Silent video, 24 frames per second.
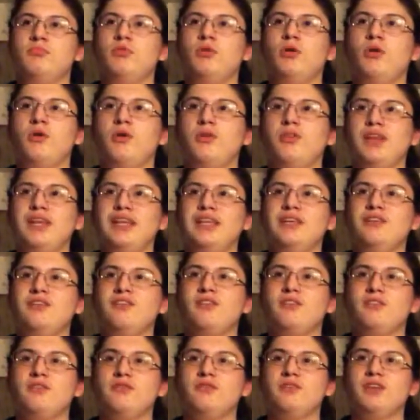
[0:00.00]
probably the
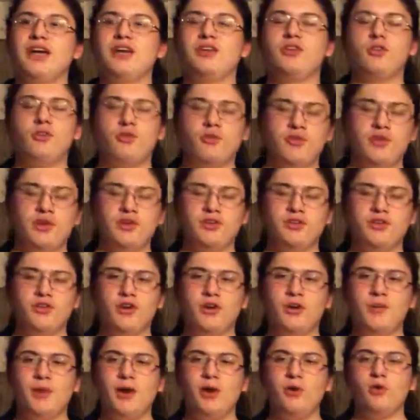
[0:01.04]
least technical thing to
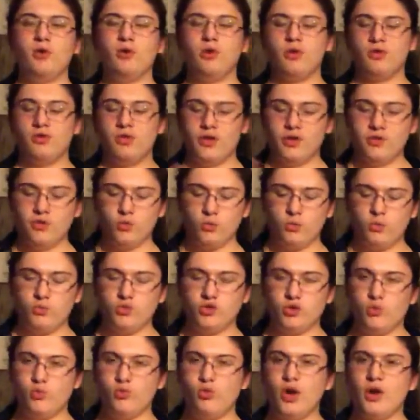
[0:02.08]
talk about, or thing
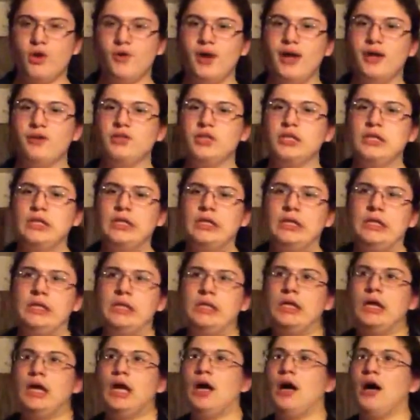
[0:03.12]
to run around.
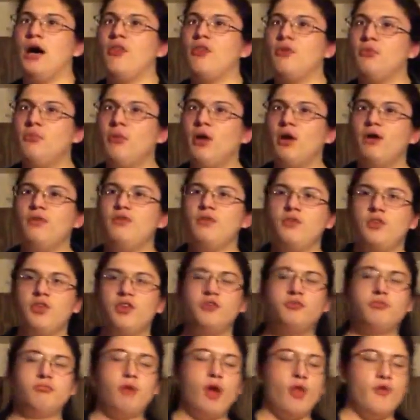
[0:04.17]
The
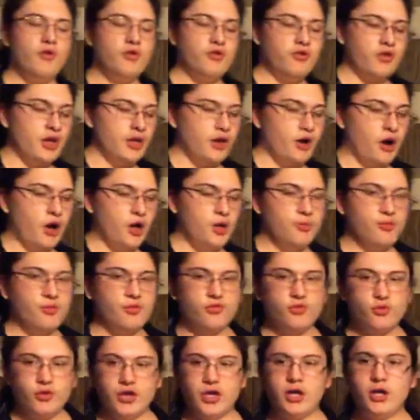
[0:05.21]
Marvelous Brothers in Arms
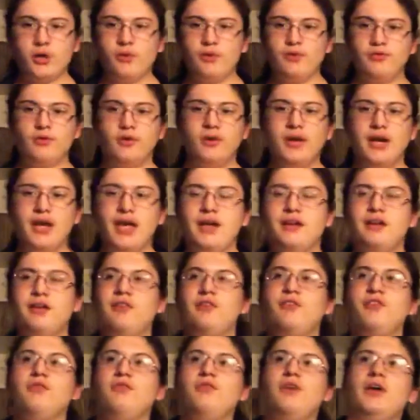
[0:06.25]
of Gringo and
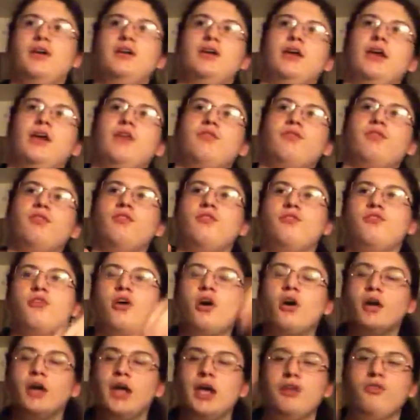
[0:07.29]
Fernandez defend against the
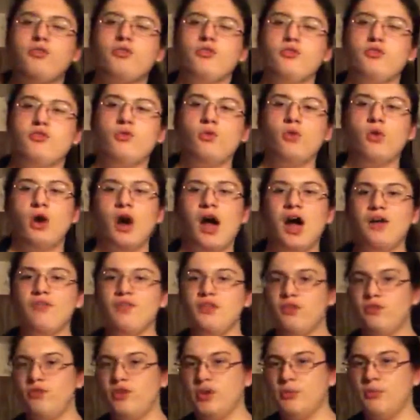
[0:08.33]
Stargazers, who are
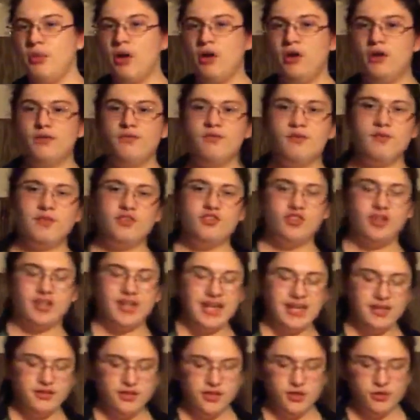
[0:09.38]
obviously a part of the
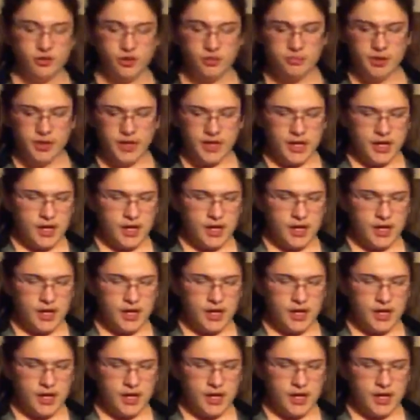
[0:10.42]
Vigilante group.